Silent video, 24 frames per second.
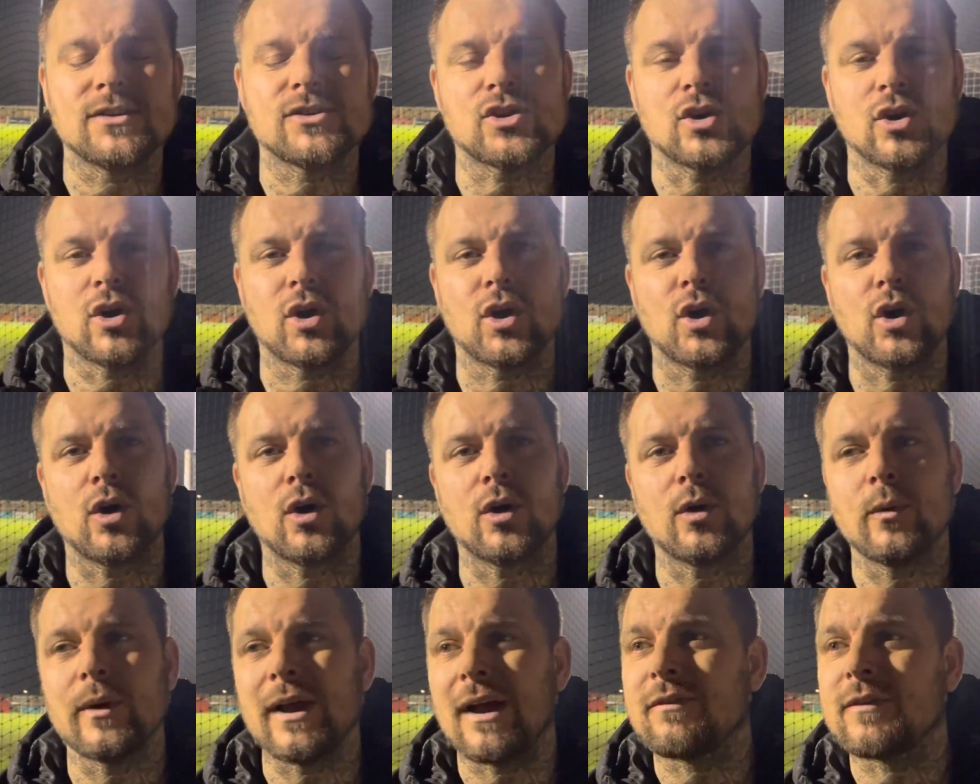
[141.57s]
So
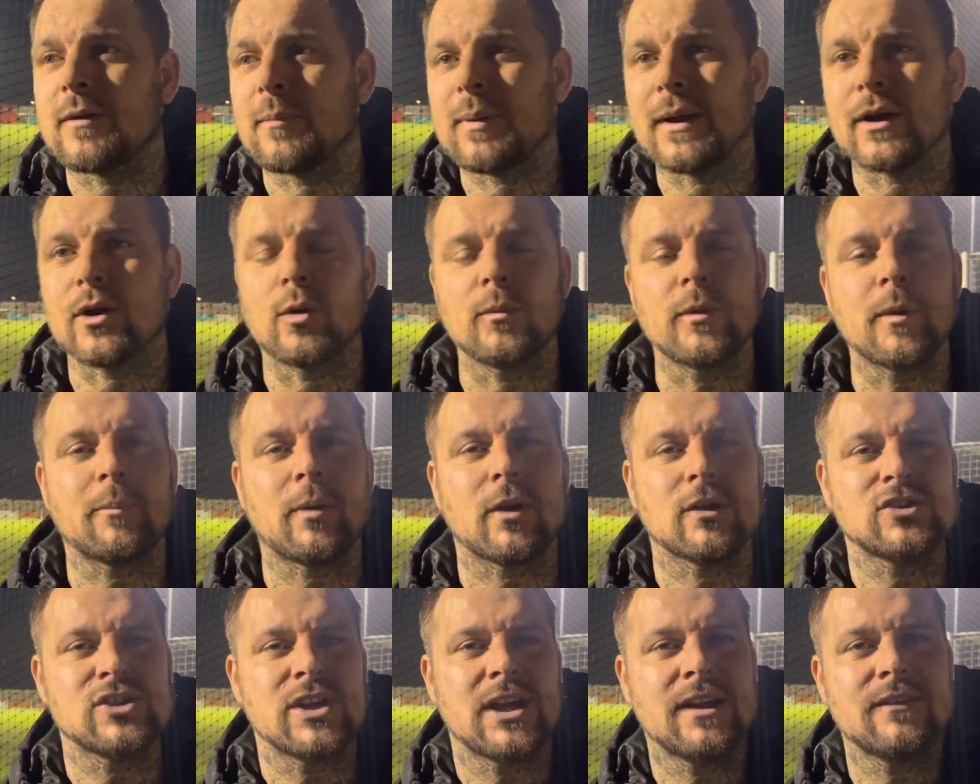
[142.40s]
we have to pick up the
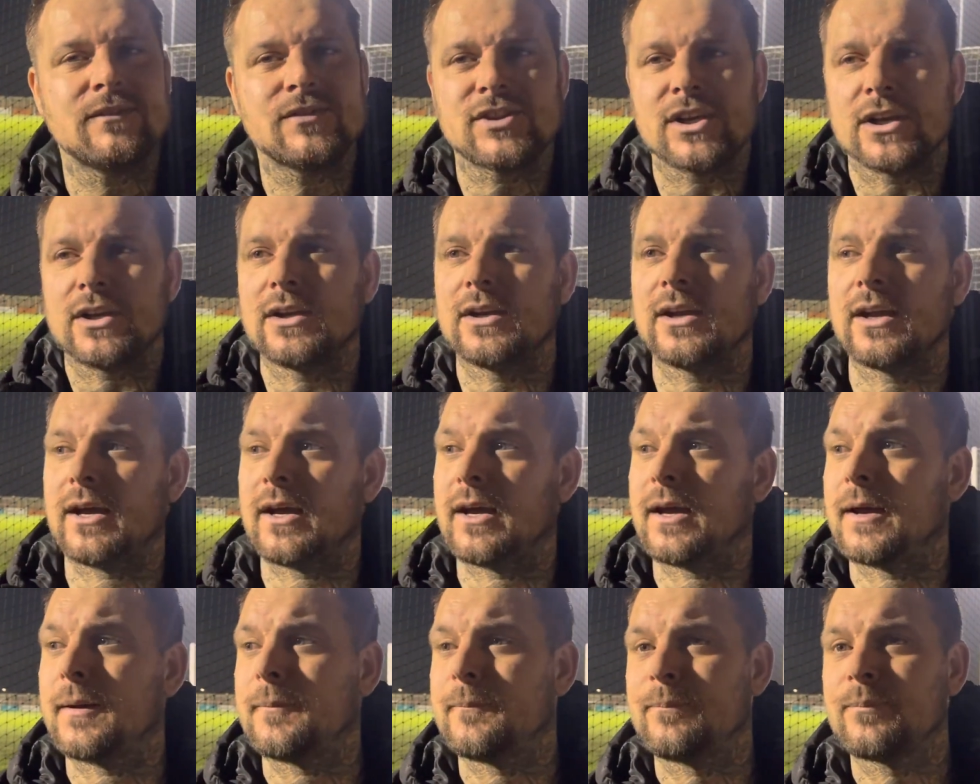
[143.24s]
positives
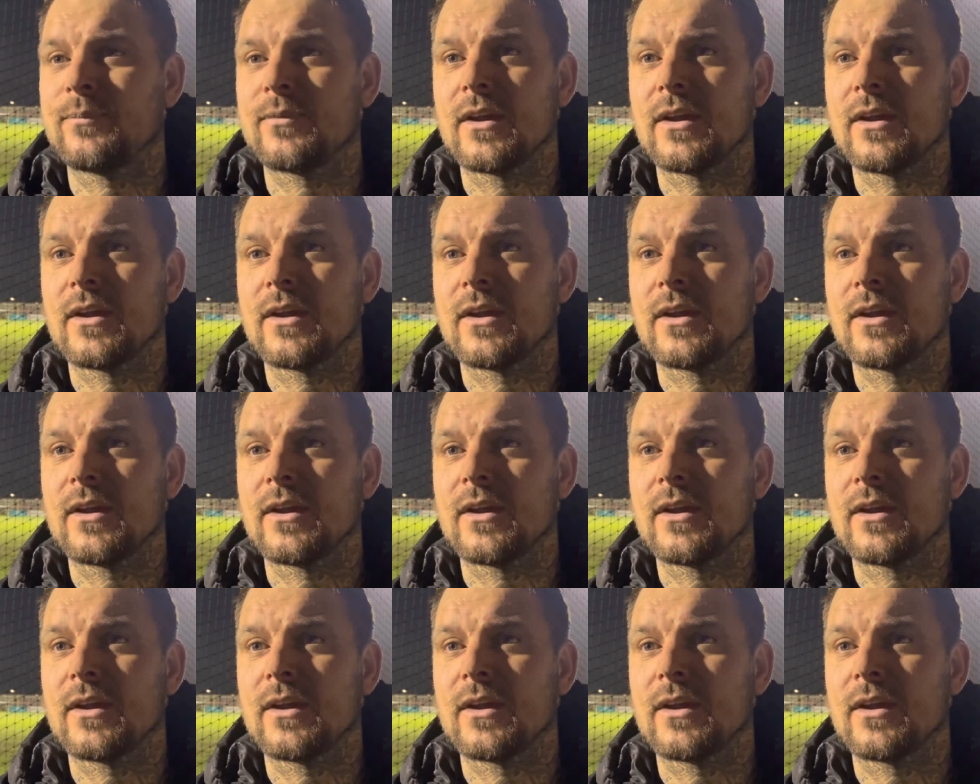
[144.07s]
and